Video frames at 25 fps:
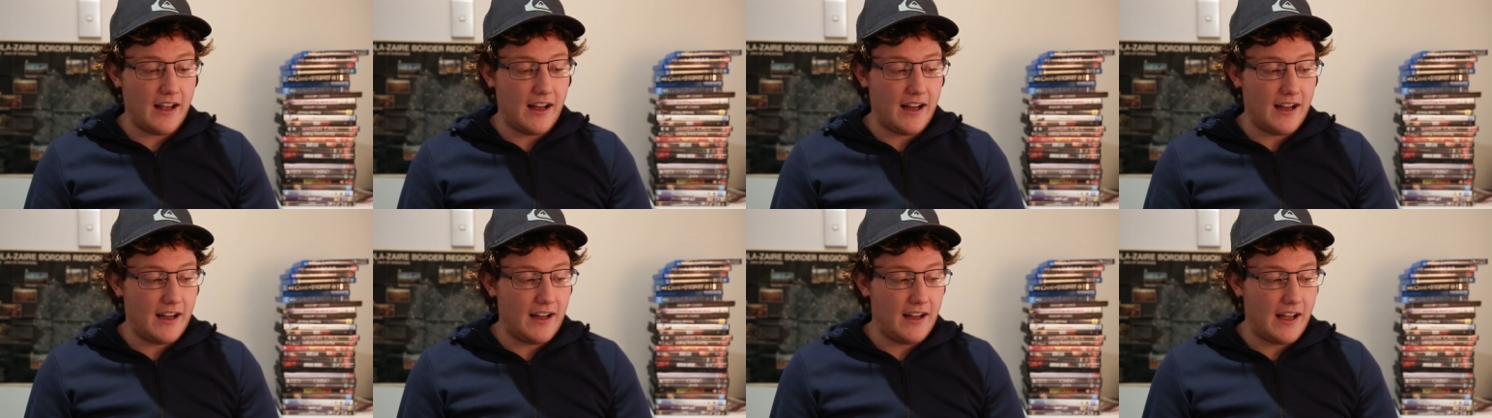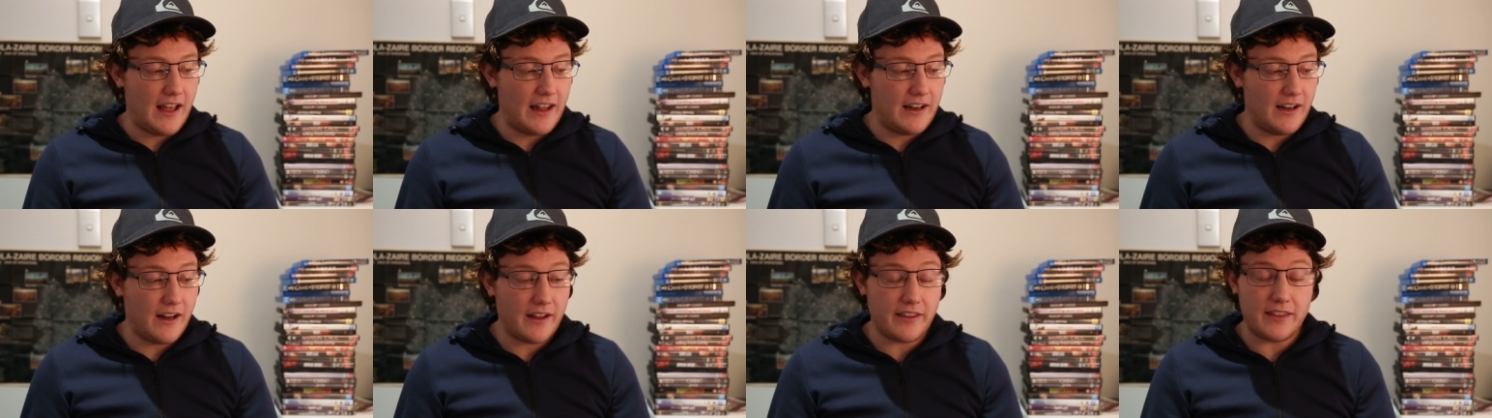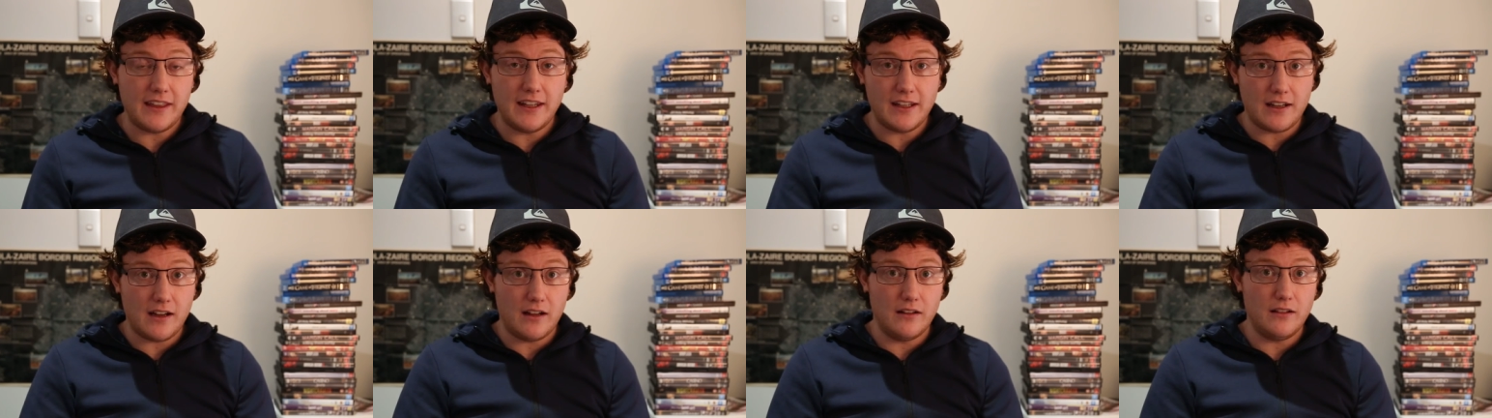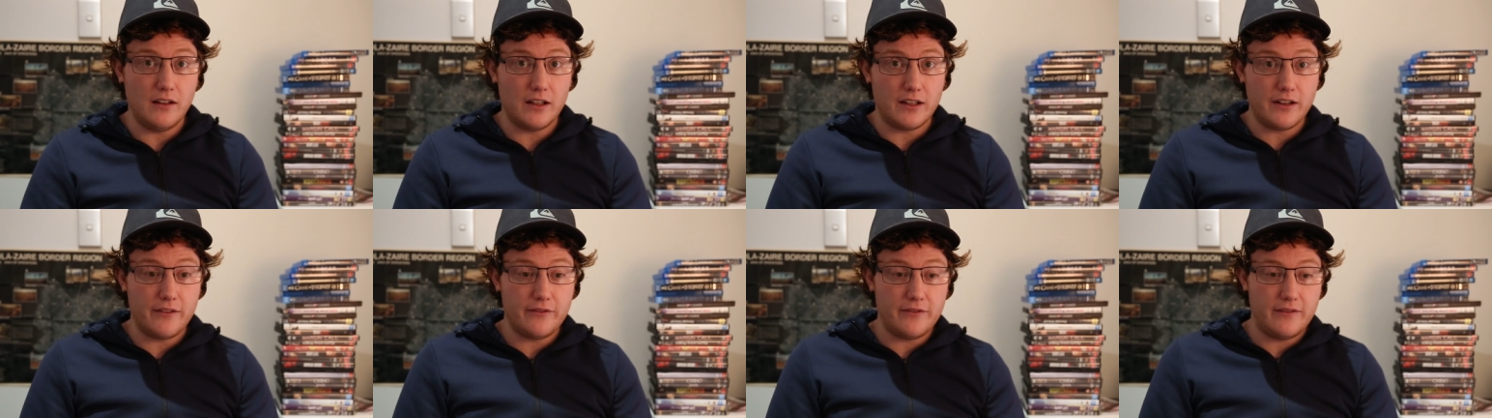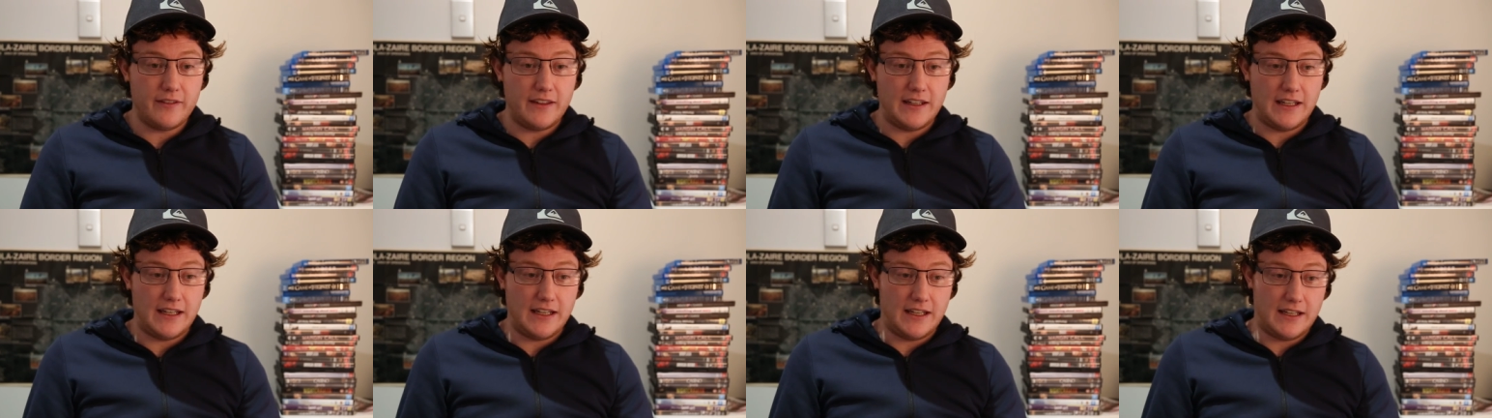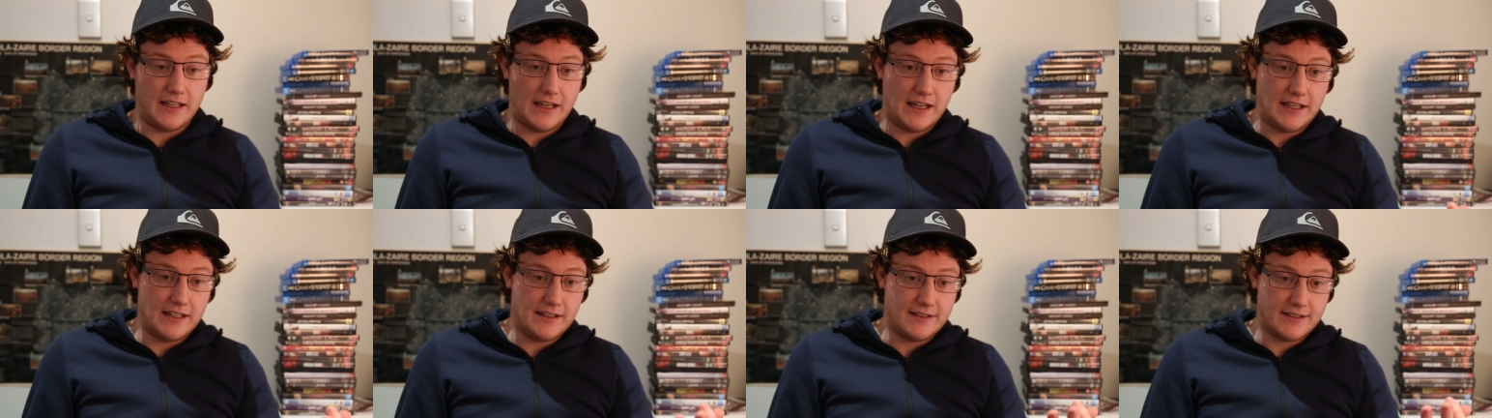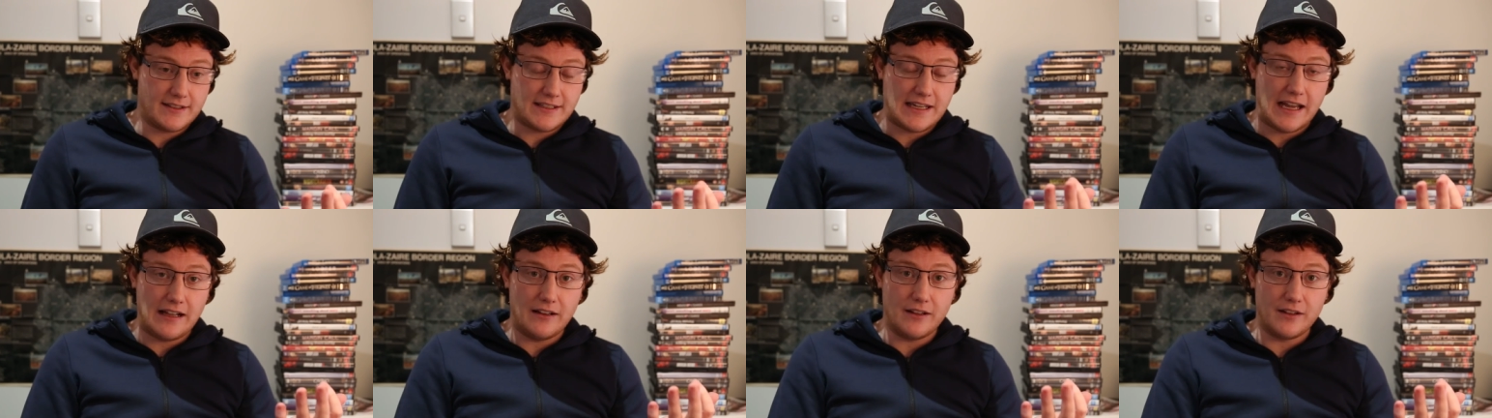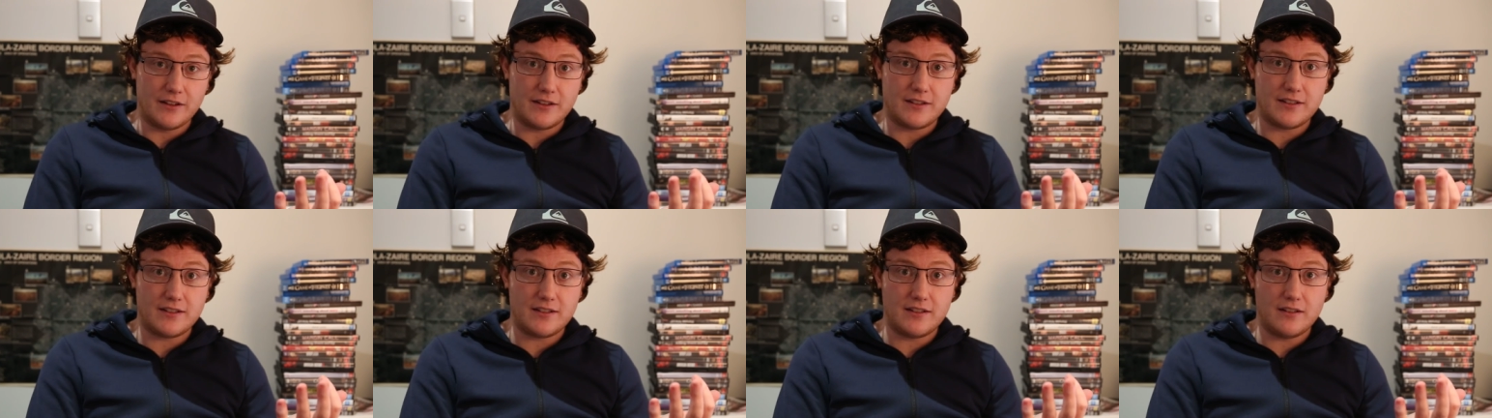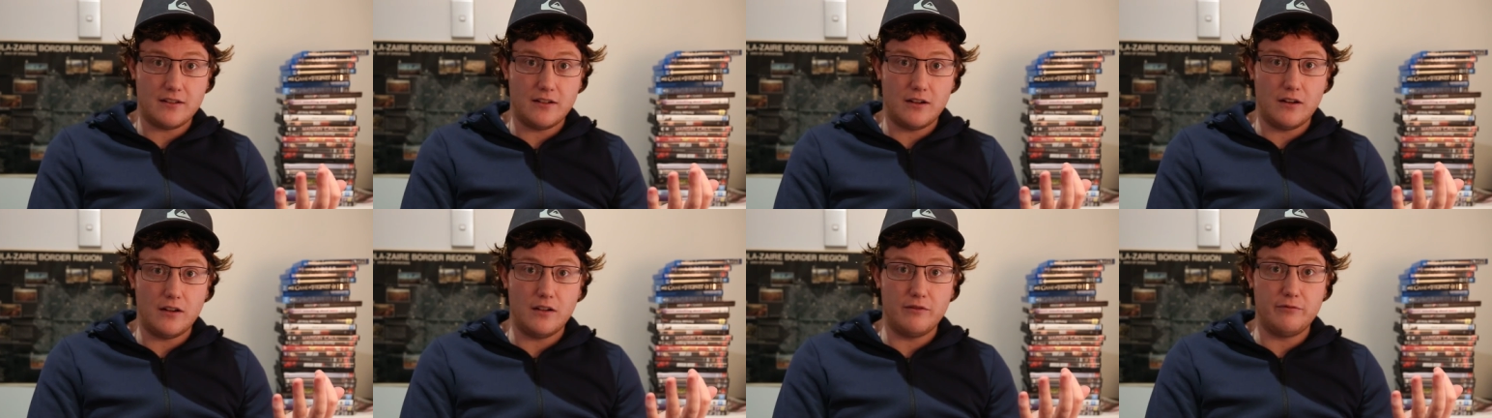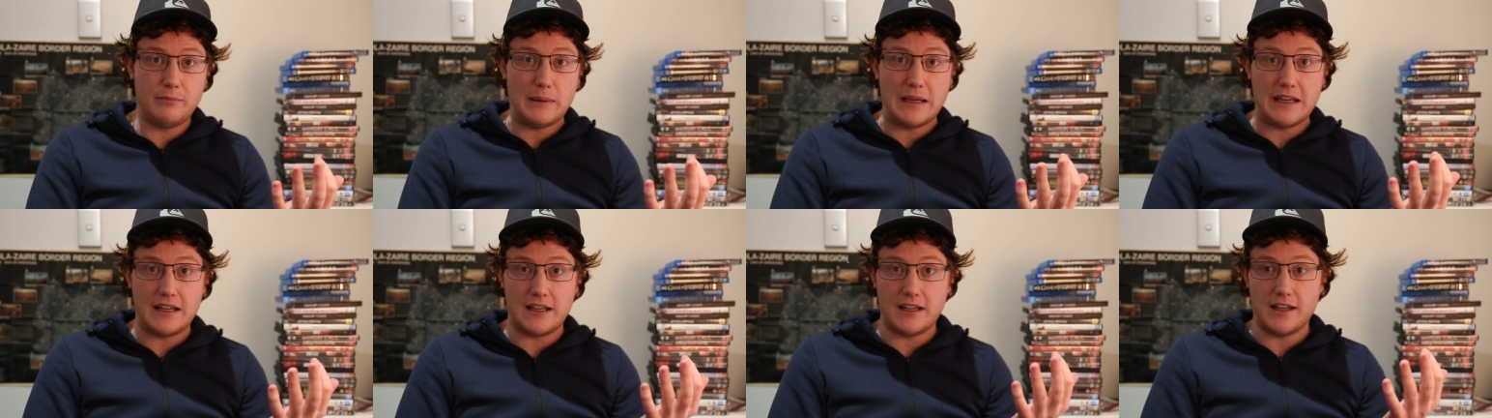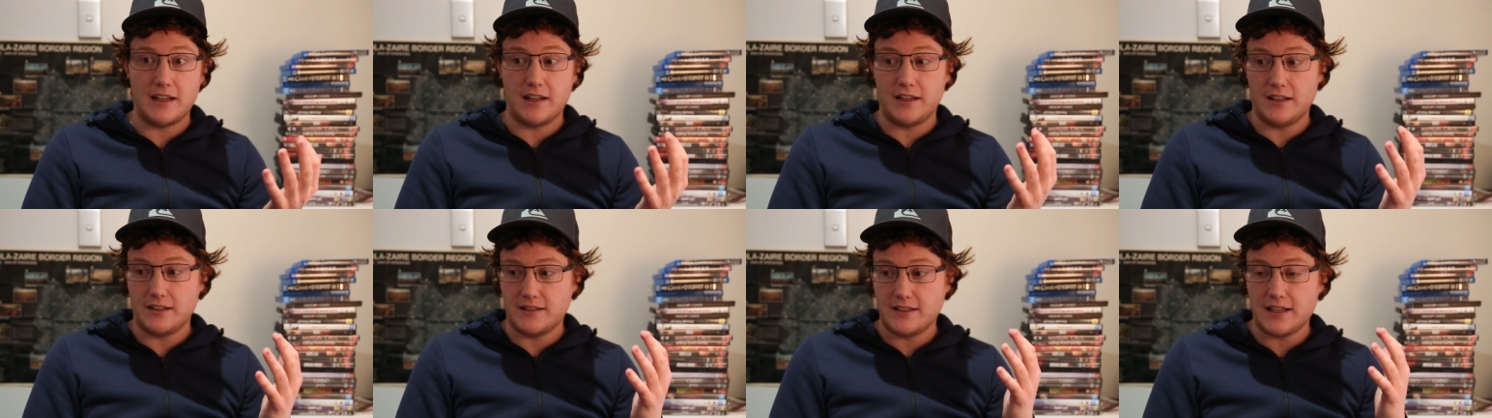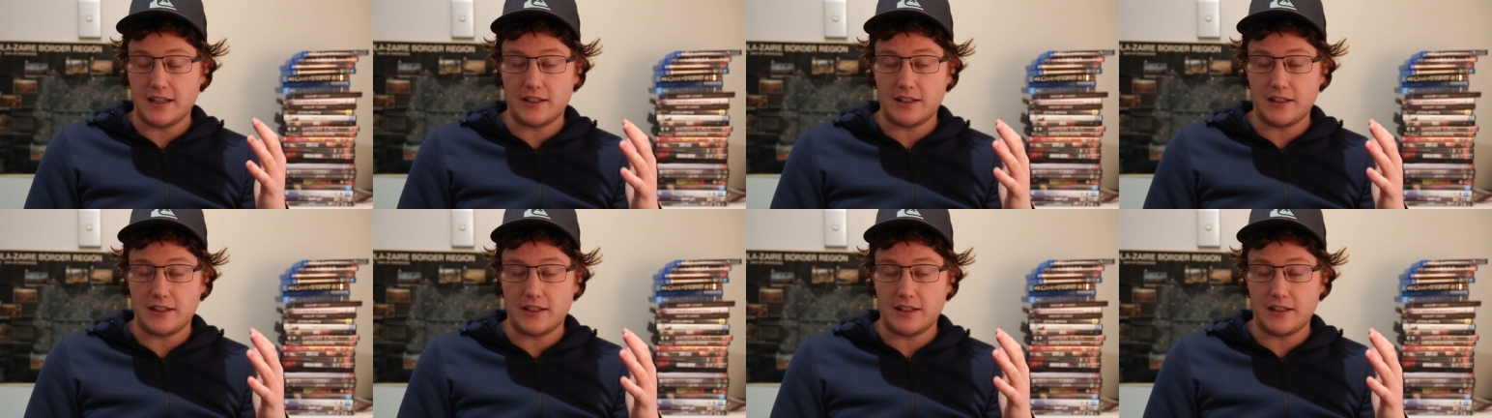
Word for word: uh, and I think a lot of the his talents of being a